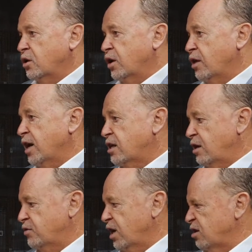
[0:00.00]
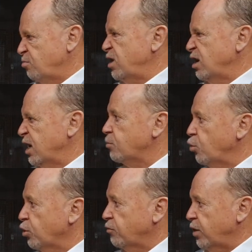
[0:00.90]
Now that gives us a big
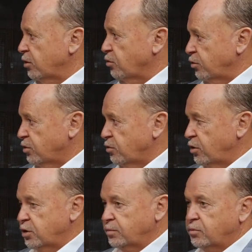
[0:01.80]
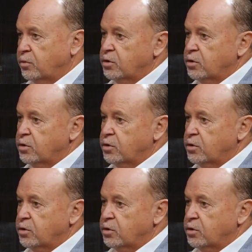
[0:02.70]
network effect across the region.